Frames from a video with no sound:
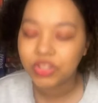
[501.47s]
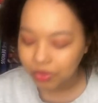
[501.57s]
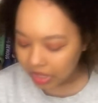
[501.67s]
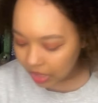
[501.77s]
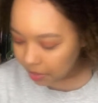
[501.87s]

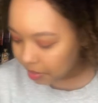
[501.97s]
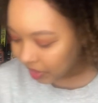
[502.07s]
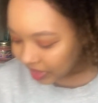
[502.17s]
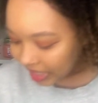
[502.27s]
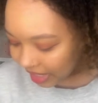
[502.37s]
the
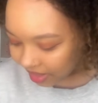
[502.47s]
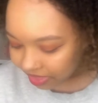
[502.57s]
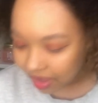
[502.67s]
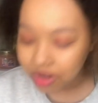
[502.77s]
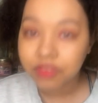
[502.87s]
book that I
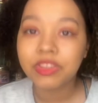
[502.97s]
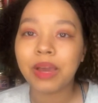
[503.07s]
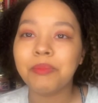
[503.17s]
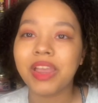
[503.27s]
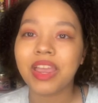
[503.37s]
thought of that
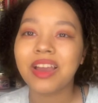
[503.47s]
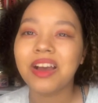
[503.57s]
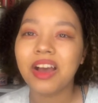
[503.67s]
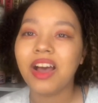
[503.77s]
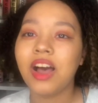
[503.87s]
I'm like,
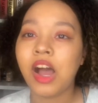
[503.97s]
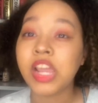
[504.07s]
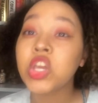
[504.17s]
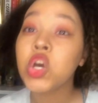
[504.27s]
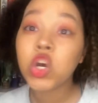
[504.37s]
I
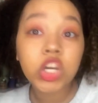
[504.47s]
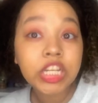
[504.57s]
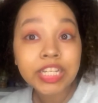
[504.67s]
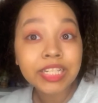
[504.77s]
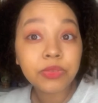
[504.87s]

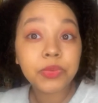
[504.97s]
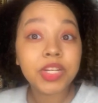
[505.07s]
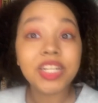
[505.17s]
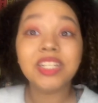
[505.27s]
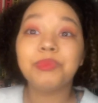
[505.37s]
could
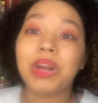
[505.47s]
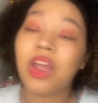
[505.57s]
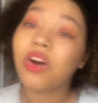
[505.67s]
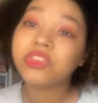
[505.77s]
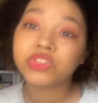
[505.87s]
read, but I
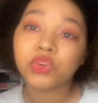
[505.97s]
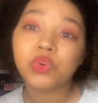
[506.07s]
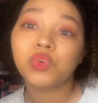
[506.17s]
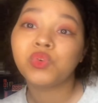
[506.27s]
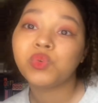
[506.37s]

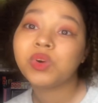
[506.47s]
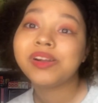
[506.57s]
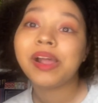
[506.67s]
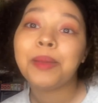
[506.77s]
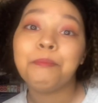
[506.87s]
also
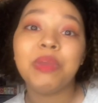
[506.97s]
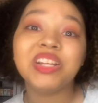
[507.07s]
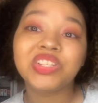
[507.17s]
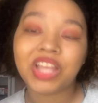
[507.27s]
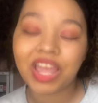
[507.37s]
may
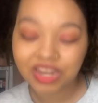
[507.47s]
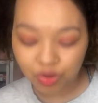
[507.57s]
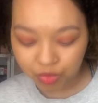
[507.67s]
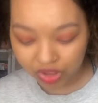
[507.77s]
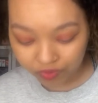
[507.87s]
just end
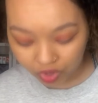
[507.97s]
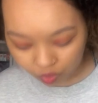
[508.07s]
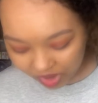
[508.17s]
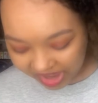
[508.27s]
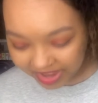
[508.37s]
up giving
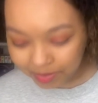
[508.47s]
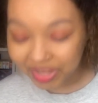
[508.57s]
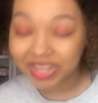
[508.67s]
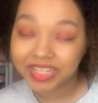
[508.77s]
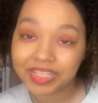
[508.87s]
away
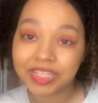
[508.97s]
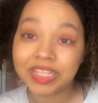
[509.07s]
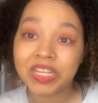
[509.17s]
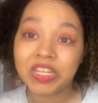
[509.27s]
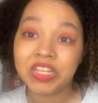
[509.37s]
because
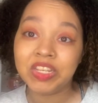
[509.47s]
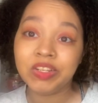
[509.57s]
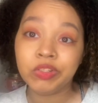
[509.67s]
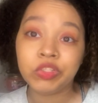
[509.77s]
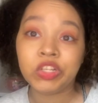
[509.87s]

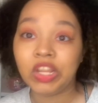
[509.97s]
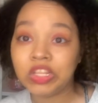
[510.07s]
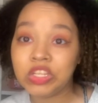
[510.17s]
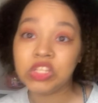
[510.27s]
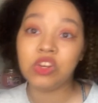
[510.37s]
the
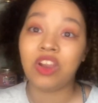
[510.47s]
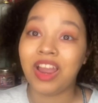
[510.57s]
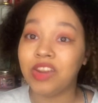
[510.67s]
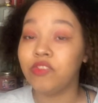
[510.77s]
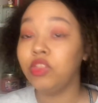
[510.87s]
chances are
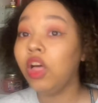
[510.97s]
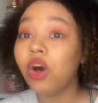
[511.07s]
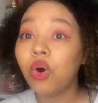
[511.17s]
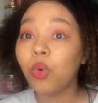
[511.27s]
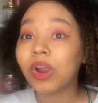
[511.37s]
kind of
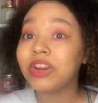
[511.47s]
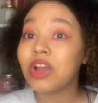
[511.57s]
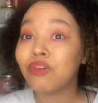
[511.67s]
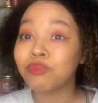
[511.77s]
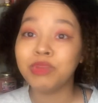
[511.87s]
low right
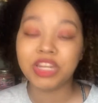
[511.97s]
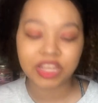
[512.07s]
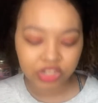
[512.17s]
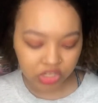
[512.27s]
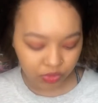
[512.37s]
now for me to
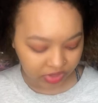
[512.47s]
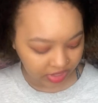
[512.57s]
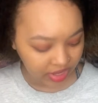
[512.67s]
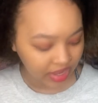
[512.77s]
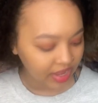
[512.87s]
get to it,
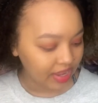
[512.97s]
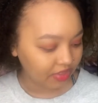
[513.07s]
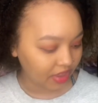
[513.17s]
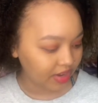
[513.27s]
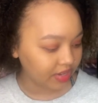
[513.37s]
and
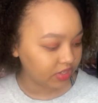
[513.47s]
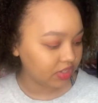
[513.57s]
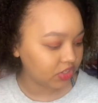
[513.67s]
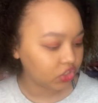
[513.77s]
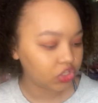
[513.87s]
that is
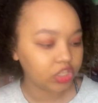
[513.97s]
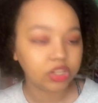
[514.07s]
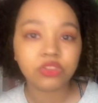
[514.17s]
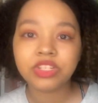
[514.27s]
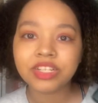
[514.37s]

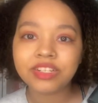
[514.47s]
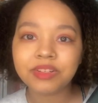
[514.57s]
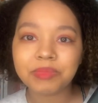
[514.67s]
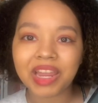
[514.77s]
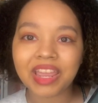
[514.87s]
Shielded
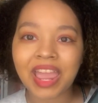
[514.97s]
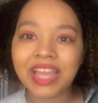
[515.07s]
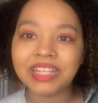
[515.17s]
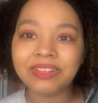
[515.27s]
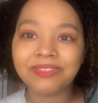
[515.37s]
by
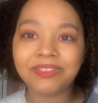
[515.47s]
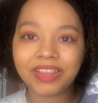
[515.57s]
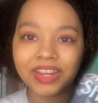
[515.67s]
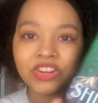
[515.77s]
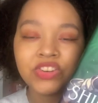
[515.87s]
Kaylin
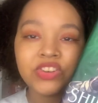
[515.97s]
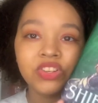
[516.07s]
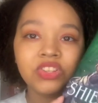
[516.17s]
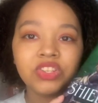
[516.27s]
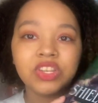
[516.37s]

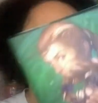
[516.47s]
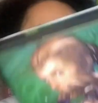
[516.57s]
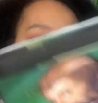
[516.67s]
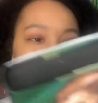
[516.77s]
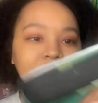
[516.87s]
Flanders.
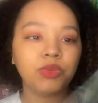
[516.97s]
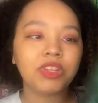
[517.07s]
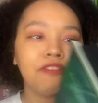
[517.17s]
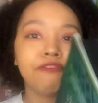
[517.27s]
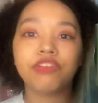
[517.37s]
This was a
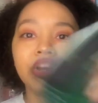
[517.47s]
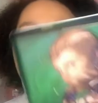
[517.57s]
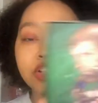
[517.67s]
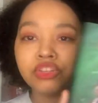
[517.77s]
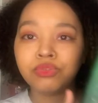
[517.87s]
Fairy
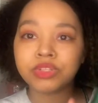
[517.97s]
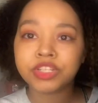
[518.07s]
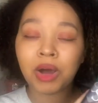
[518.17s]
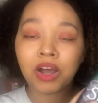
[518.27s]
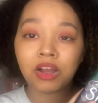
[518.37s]

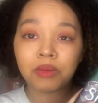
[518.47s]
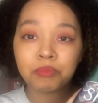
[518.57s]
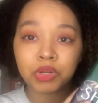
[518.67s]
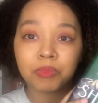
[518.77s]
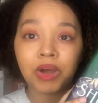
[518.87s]
Loot
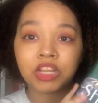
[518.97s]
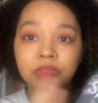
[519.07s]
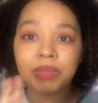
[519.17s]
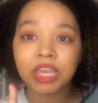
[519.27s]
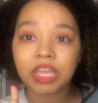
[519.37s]
book box
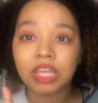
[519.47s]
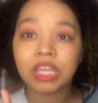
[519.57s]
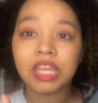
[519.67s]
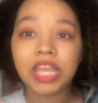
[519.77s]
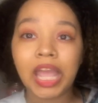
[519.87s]
pick,
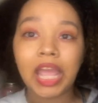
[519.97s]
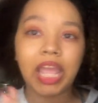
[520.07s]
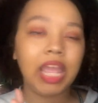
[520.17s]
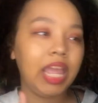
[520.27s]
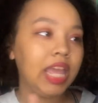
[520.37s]

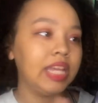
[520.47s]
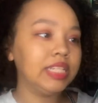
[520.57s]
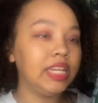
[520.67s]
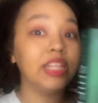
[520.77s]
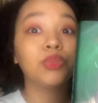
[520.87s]
and
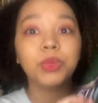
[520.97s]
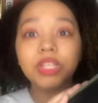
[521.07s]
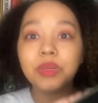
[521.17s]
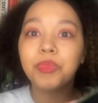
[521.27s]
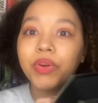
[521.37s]
it's
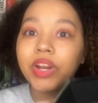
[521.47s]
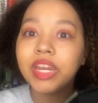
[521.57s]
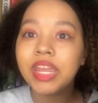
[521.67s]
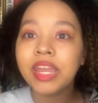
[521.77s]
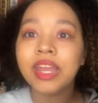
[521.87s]
really
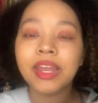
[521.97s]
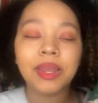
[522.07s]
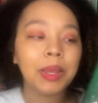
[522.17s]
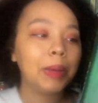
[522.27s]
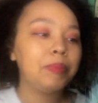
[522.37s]
pretty,
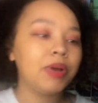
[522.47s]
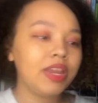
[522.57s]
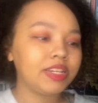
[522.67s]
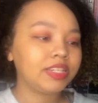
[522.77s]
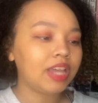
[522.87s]

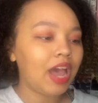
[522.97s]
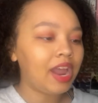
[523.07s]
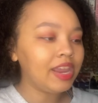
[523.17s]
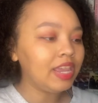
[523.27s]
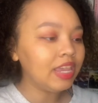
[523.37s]
but
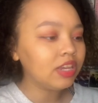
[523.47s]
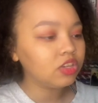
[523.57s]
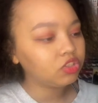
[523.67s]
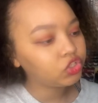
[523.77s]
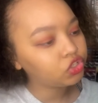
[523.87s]
I
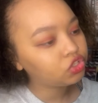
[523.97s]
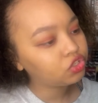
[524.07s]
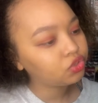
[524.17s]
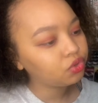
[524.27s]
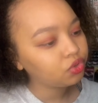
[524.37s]

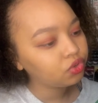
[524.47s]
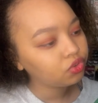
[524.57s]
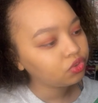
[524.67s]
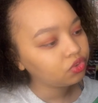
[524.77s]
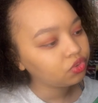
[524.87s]
just
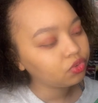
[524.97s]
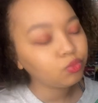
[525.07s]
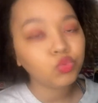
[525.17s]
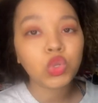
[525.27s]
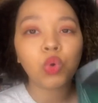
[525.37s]

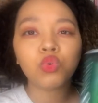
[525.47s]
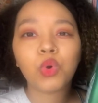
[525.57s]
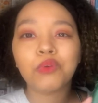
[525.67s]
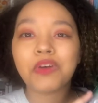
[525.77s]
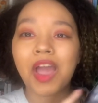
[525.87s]
don't
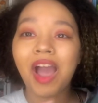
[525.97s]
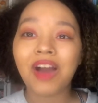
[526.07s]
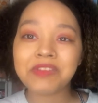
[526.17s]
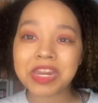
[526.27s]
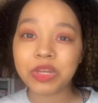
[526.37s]
know if I
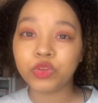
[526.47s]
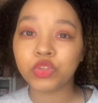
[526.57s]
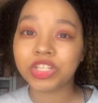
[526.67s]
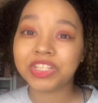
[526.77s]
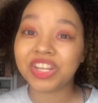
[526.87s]
have an
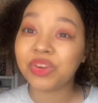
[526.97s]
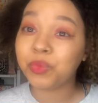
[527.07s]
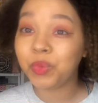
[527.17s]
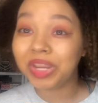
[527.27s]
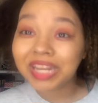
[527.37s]
interest in
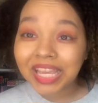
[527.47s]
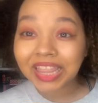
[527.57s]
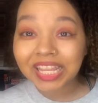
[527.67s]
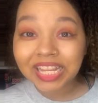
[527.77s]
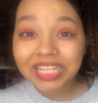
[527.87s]
reading
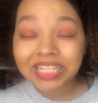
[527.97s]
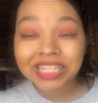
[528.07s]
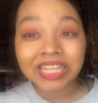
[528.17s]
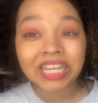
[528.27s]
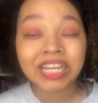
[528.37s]

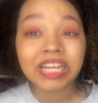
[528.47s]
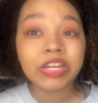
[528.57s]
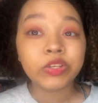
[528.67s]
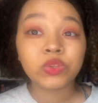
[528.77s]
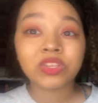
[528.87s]
this.
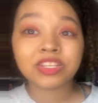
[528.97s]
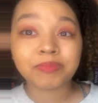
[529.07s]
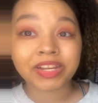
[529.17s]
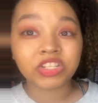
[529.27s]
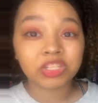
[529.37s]
So this
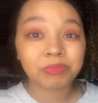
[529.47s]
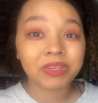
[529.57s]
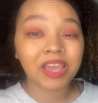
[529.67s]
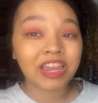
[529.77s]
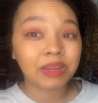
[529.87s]
might just
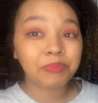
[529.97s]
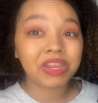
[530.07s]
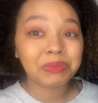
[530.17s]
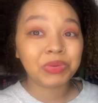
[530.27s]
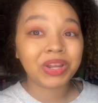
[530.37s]
be end up
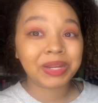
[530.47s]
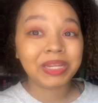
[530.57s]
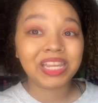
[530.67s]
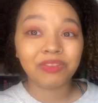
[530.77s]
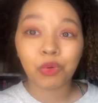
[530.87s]
being a book I
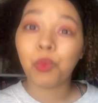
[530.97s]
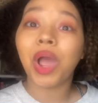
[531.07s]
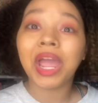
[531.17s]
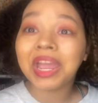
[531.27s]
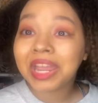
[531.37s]
give
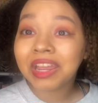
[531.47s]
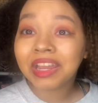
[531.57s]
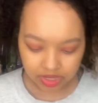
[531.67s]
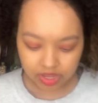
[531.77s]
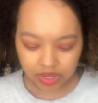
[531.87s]
away.
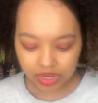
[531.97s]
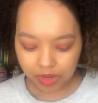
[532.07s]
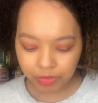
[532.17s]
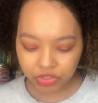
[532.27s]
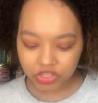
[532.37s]

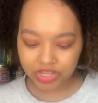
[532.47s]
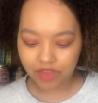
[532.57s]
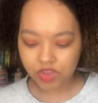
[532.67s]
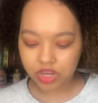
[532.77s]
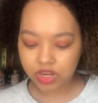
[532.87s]

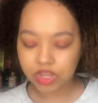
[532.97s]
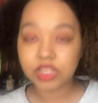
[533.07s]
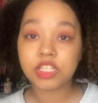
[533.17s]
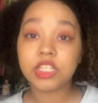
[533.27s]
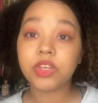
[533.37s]
7. A
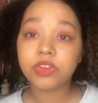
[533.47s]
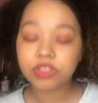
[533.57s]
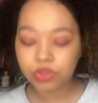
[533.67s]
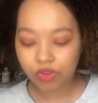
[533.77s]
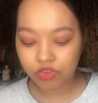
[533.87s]

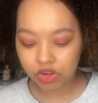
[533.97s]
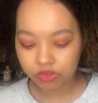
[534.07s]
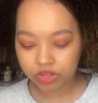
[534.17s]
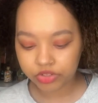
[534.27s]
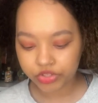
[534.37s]
series you have no
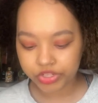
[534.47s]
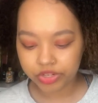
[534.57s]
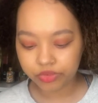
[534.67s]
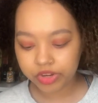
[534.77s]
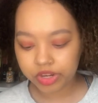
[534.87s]
interest
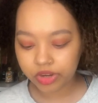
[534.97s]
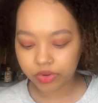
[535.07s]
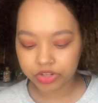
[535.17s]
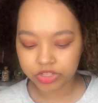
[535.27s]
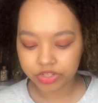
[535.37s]
in reading,
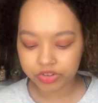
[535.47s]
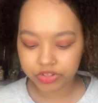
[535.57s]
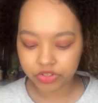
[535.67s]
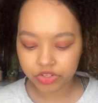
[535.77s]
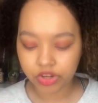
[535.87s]
or a series
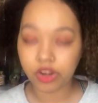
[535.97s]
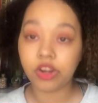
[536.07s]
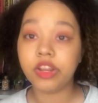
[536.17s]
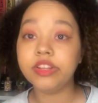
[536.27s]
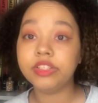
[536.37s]
you started
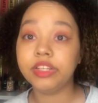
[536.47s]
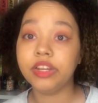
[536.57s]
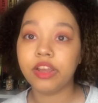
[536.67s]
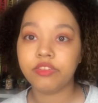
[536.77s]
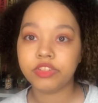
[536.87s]
and DNF'd.